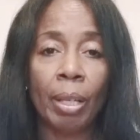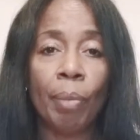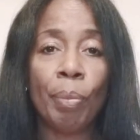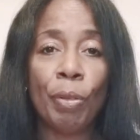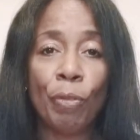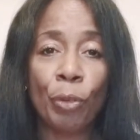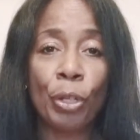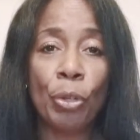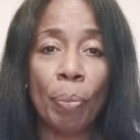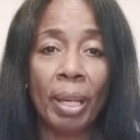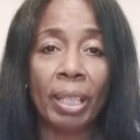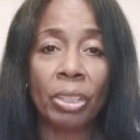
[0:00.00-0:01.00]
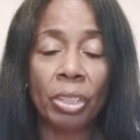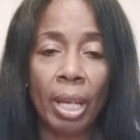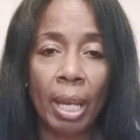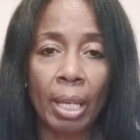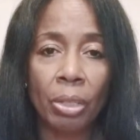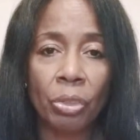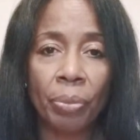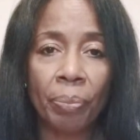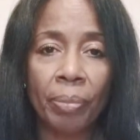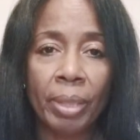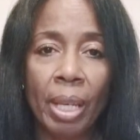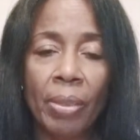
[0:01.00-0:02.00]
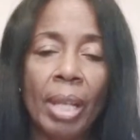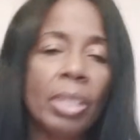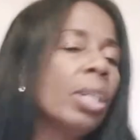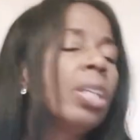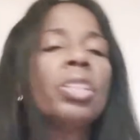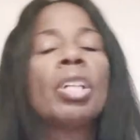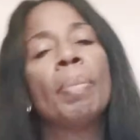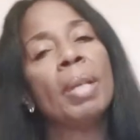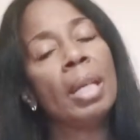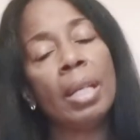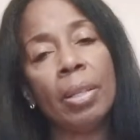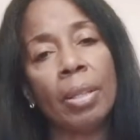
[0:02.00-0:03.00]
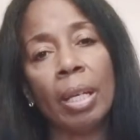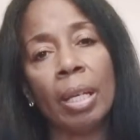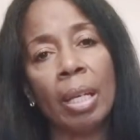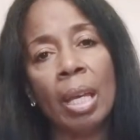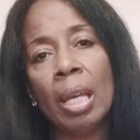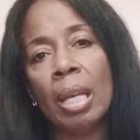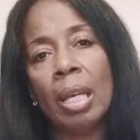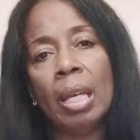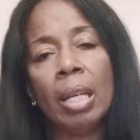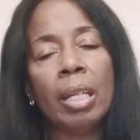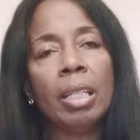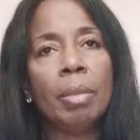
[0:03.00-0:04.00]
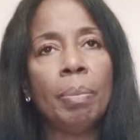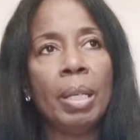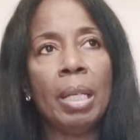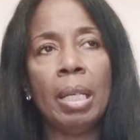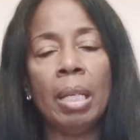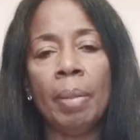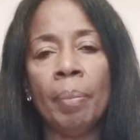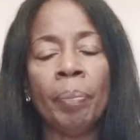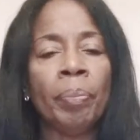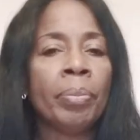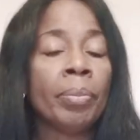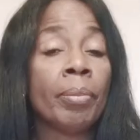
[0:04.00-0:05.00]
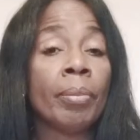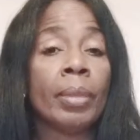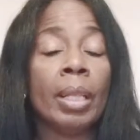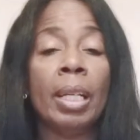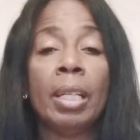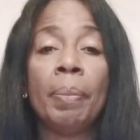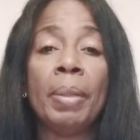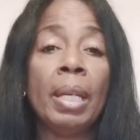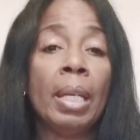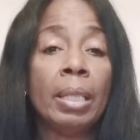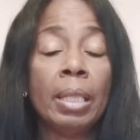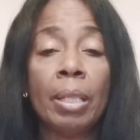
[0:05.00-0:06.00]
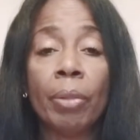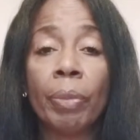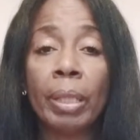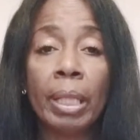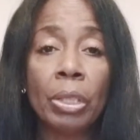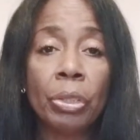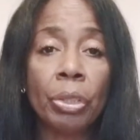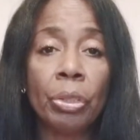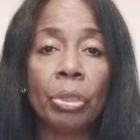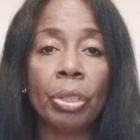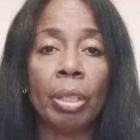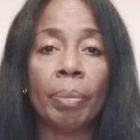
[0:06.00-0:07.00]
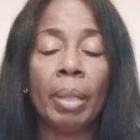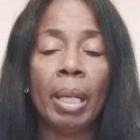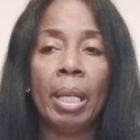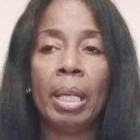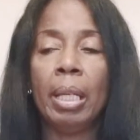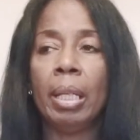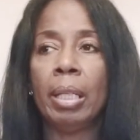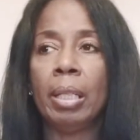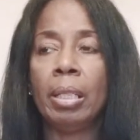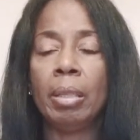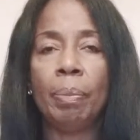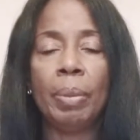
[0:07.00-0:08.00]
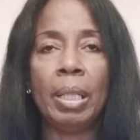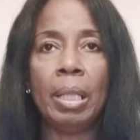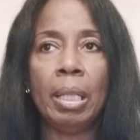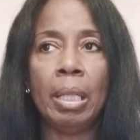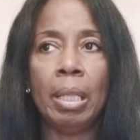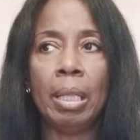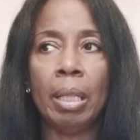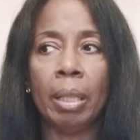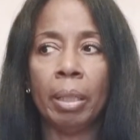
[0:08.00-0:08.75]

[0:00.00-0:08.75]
before you make a change? And that change could be anything. It could be ending a relationship. It could be